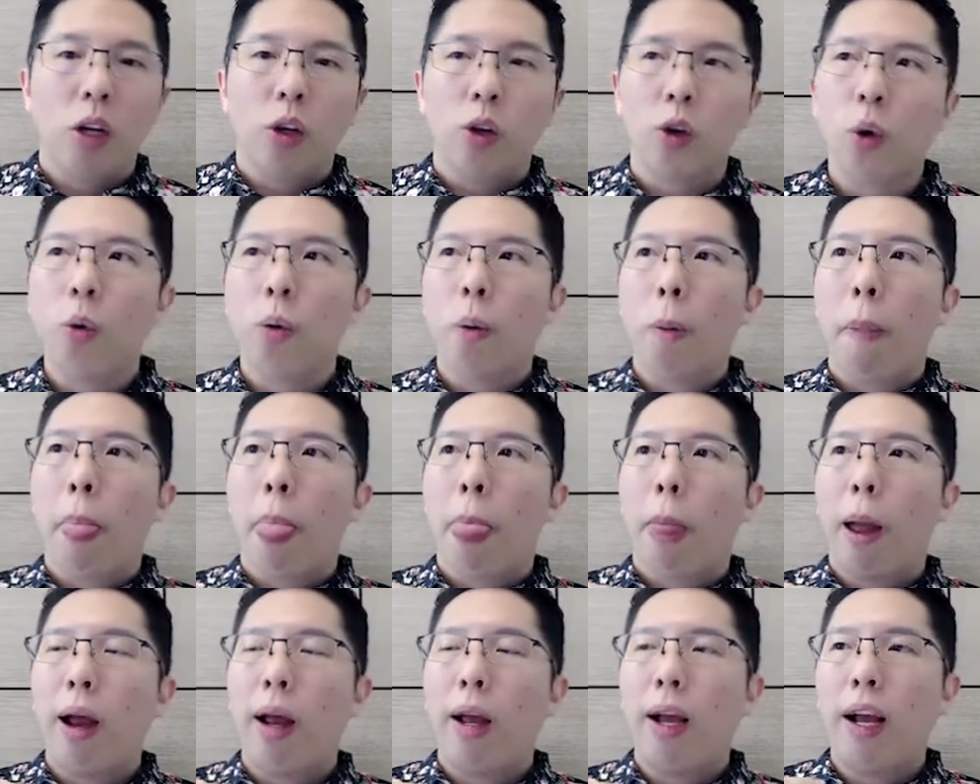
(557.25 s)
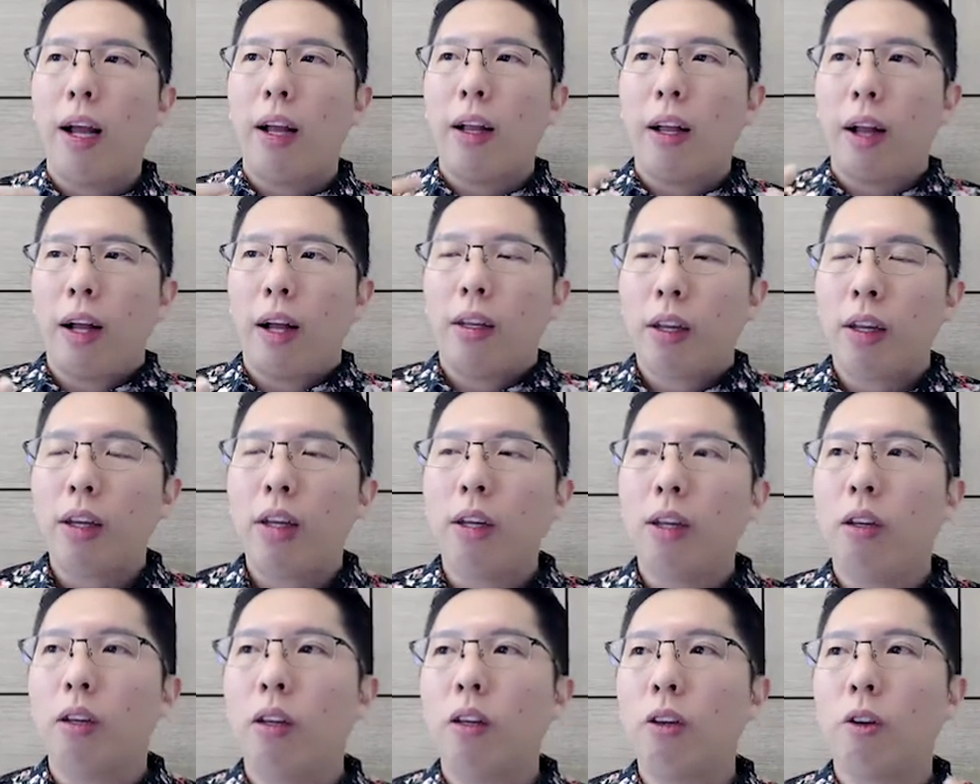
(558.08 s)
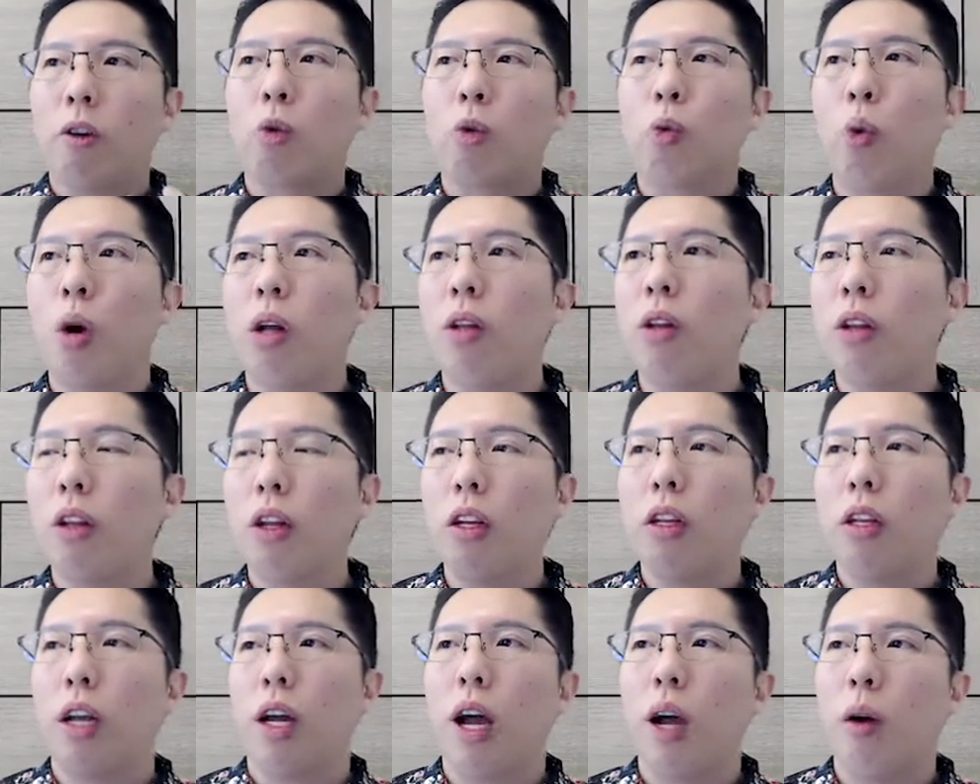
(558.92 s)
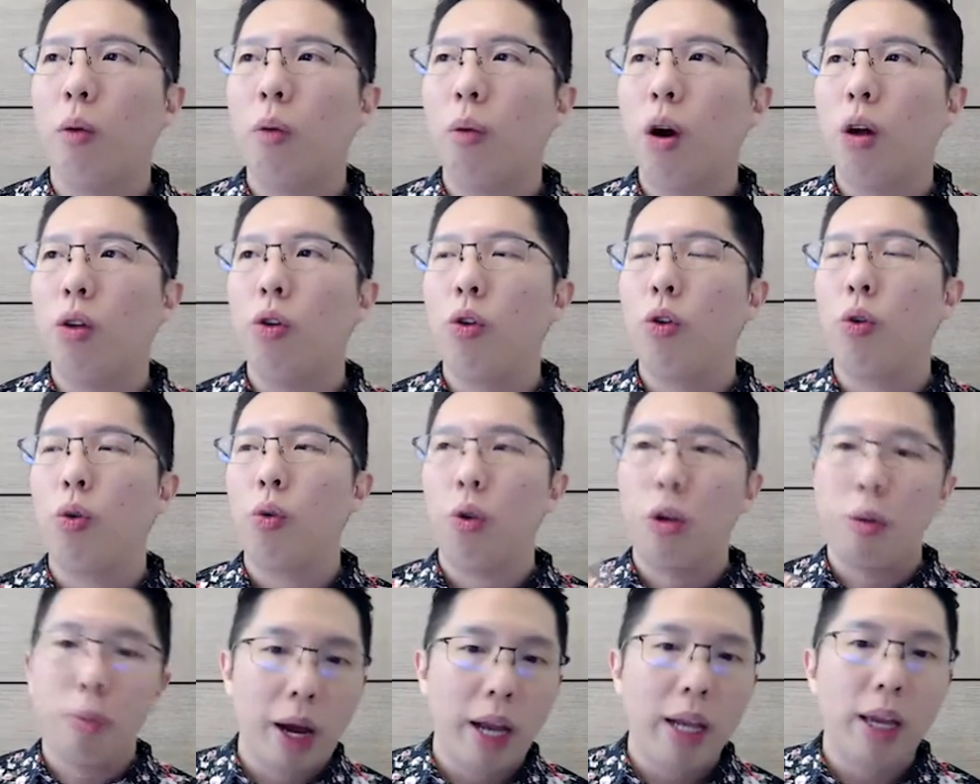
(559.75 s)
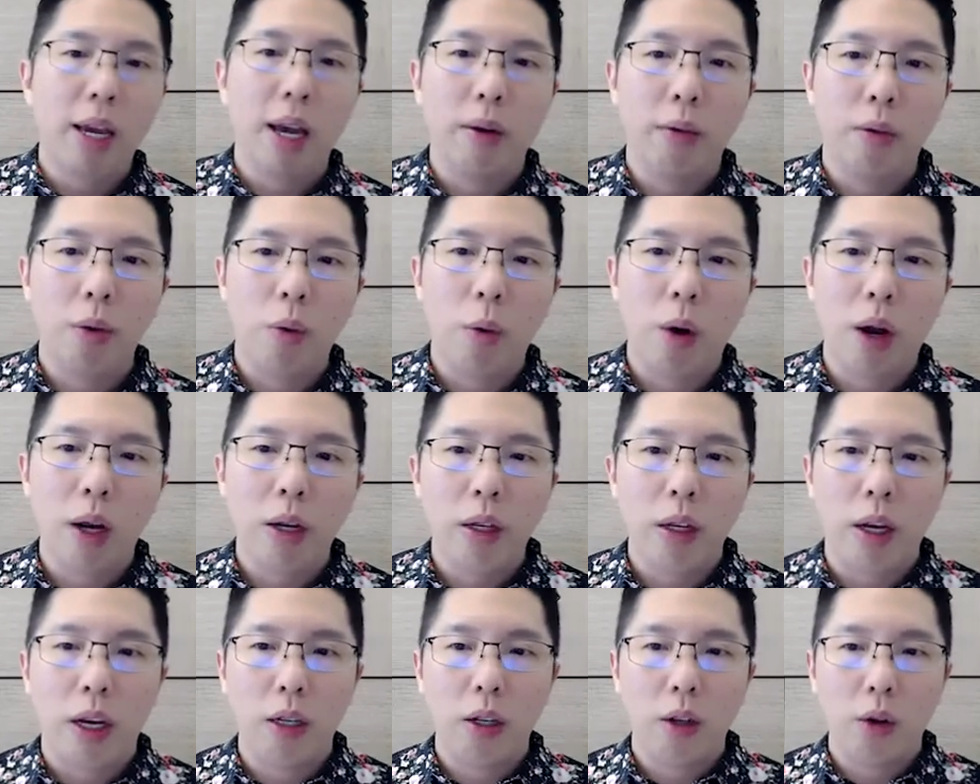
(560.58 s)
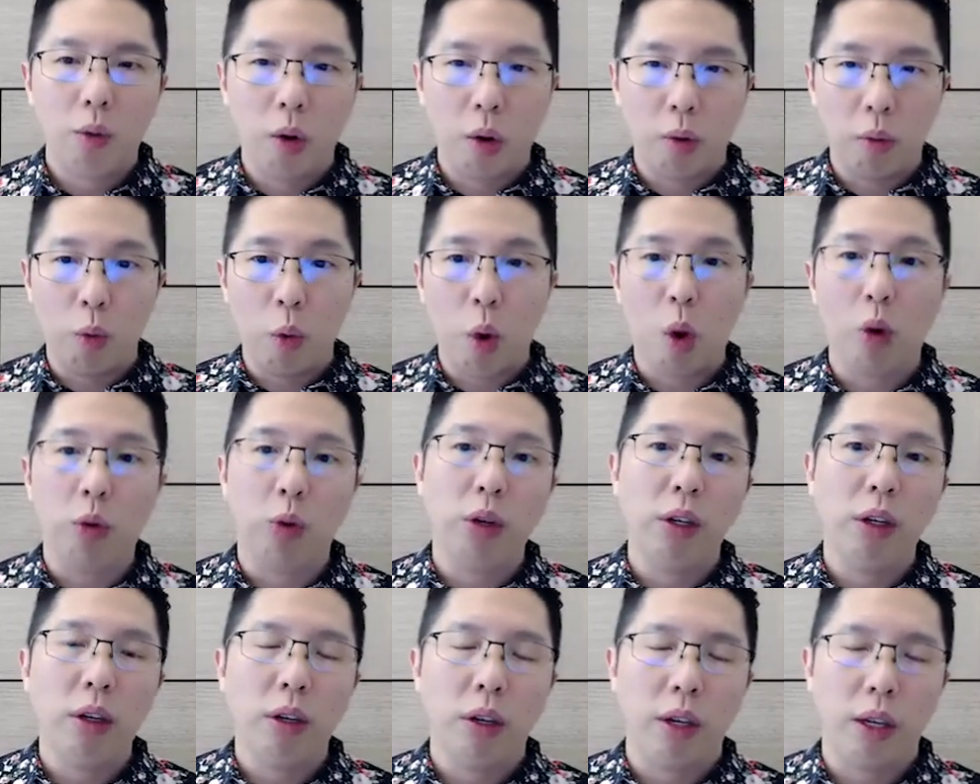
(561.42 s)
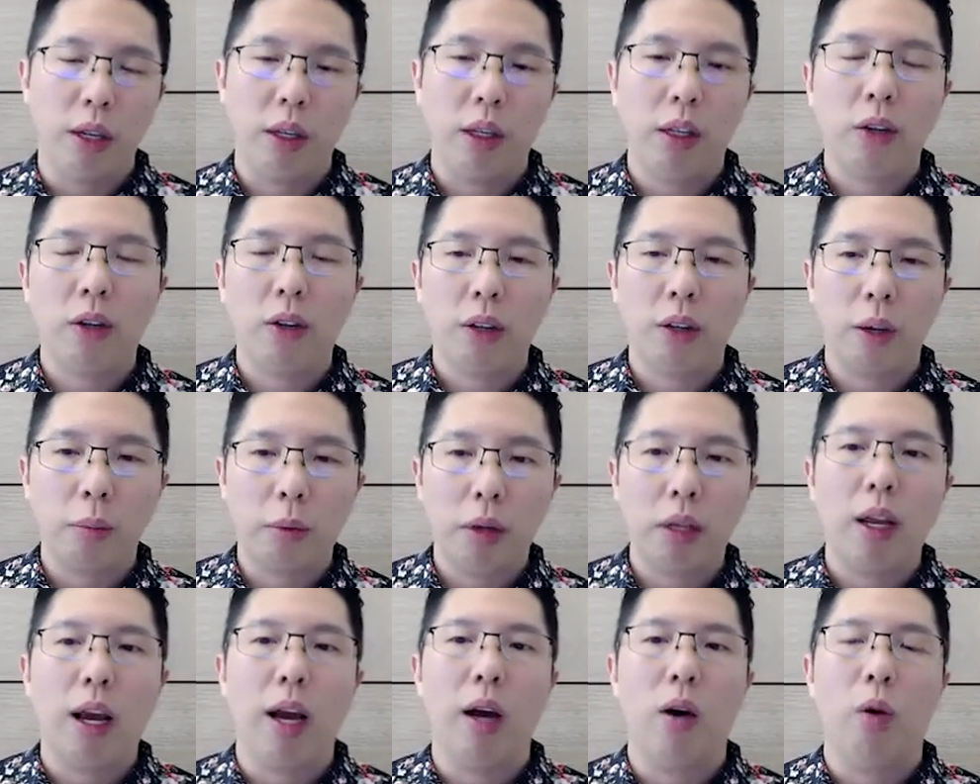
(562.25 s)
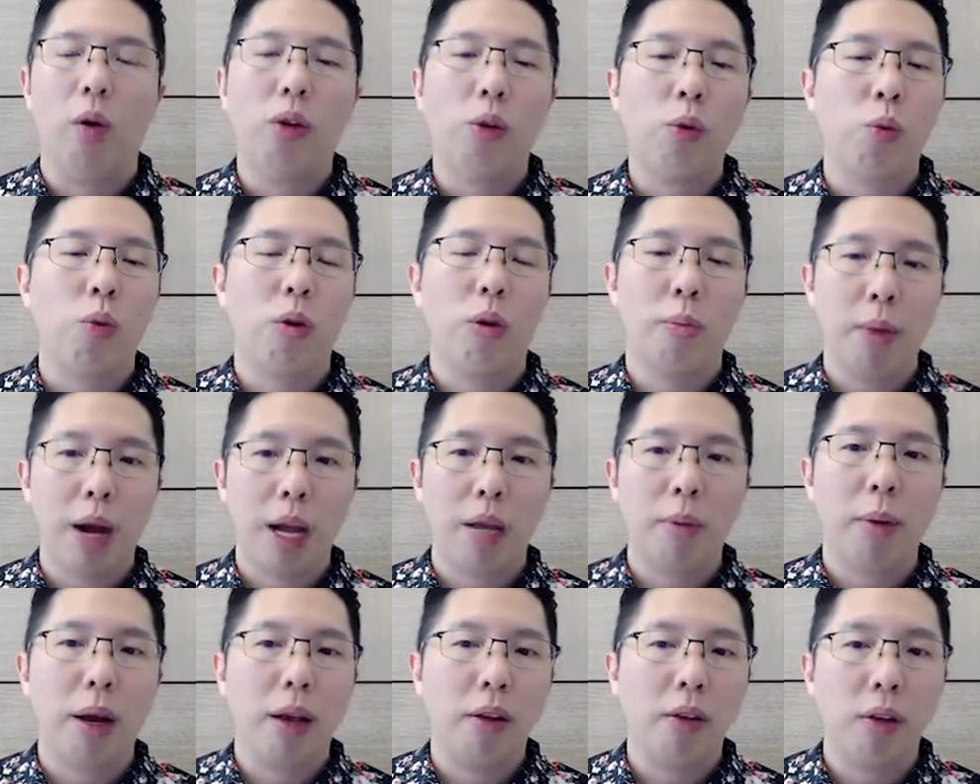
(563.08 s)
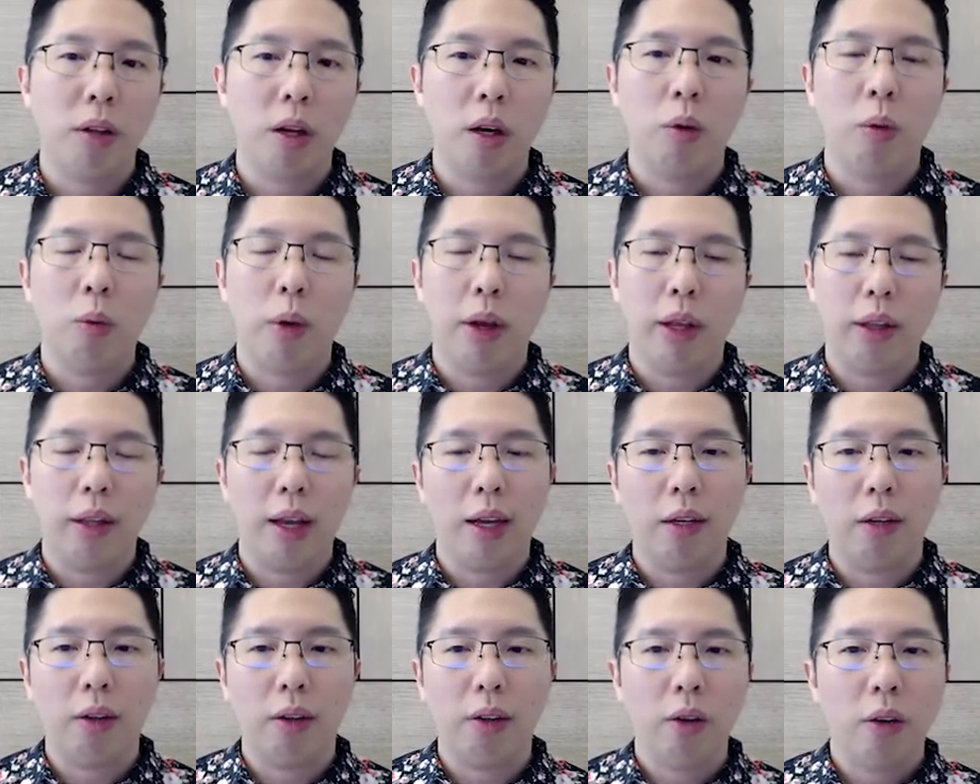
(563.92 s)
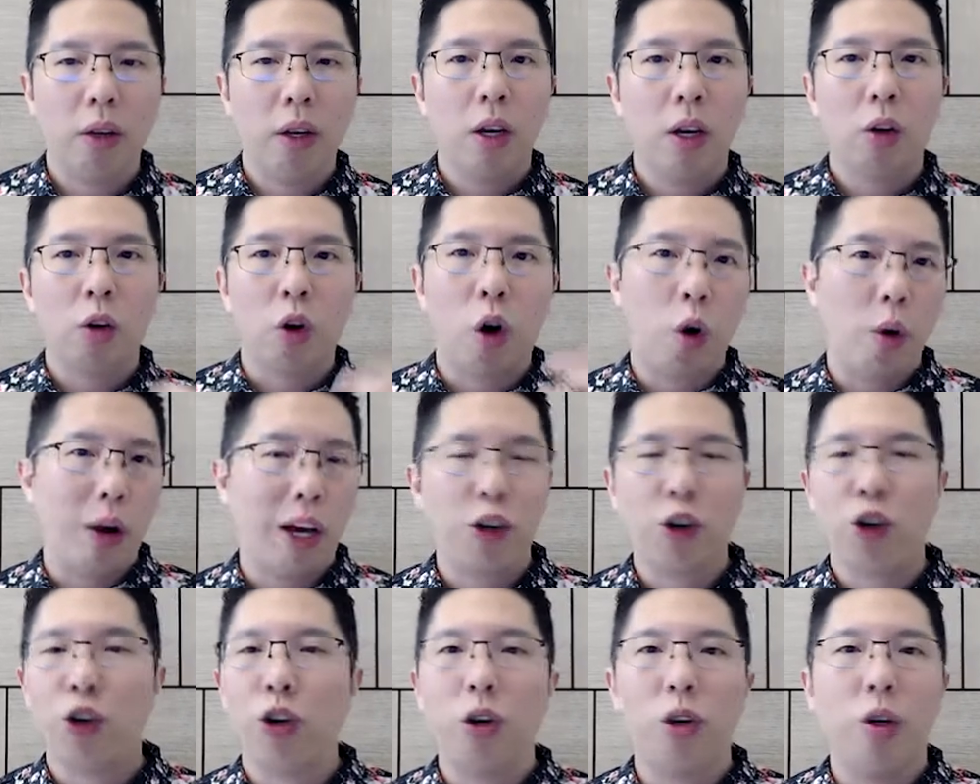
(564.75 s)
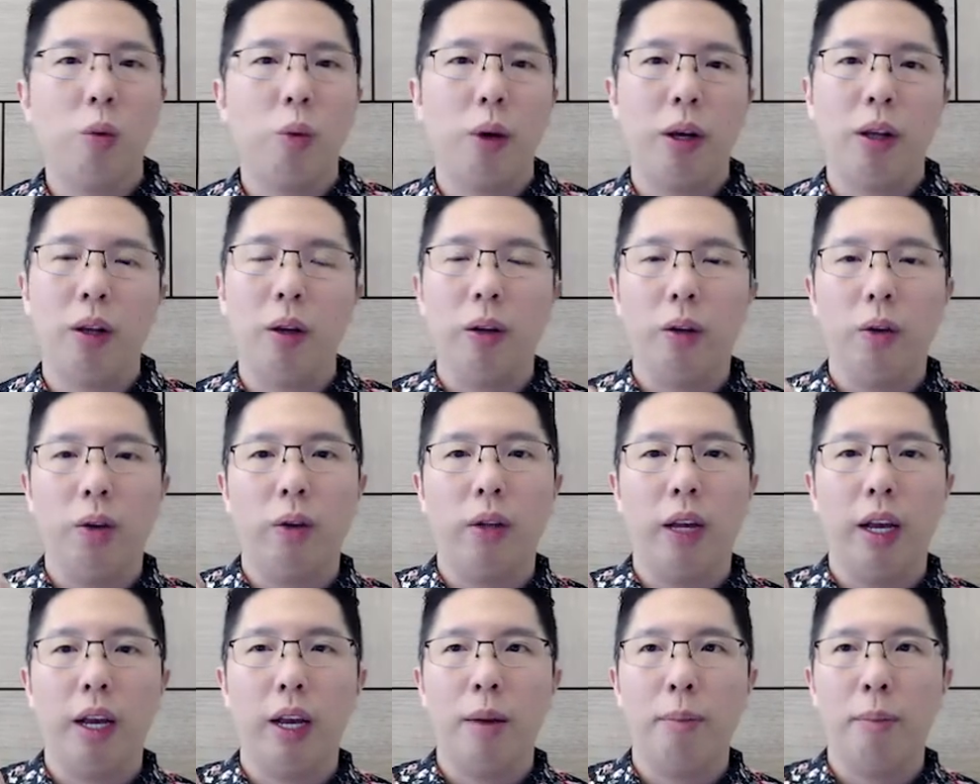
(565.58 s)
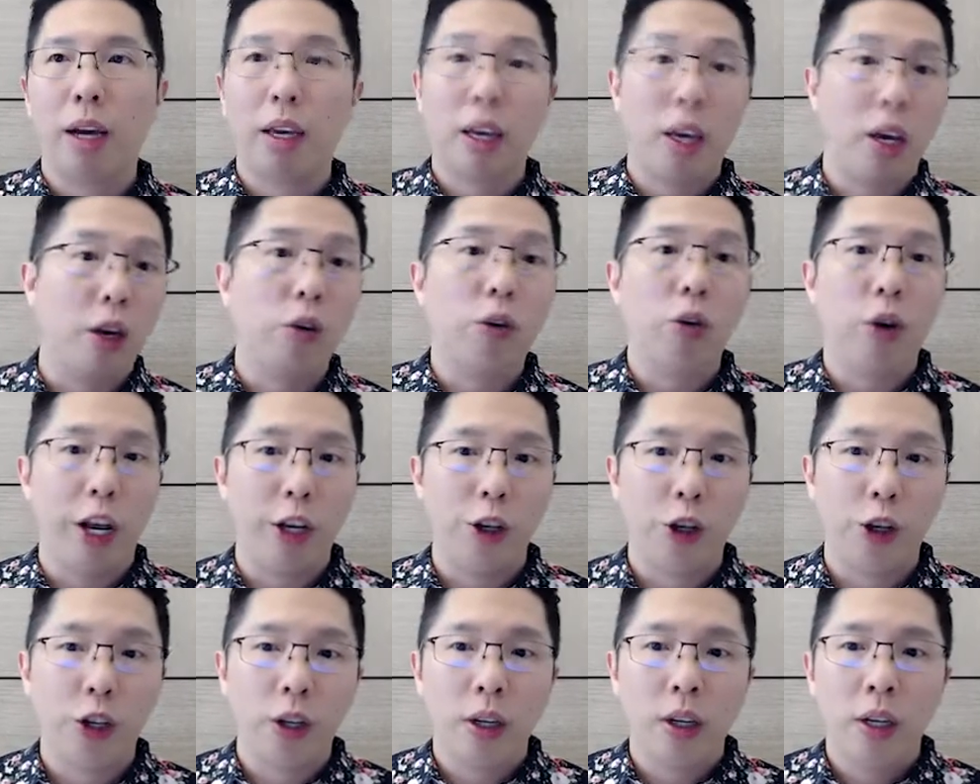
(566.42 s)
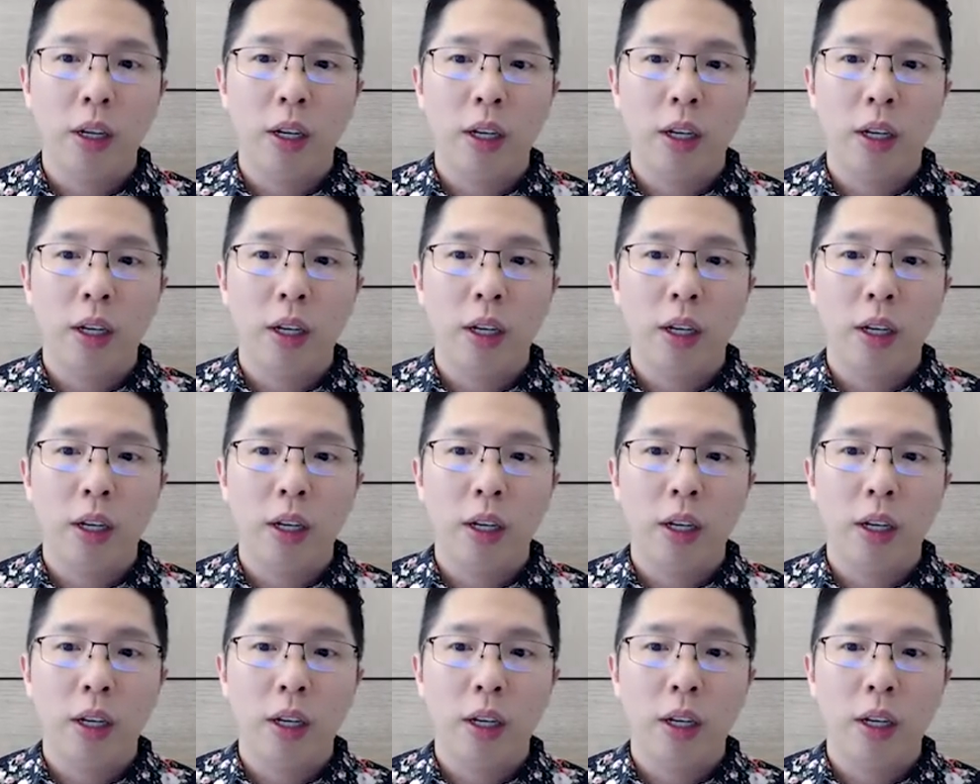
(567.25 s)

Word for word: So I, I, I think this is one thing that I want to remind everyone, and it's from Warren, and this is something that I always remind myself when there is correction, when the market crash,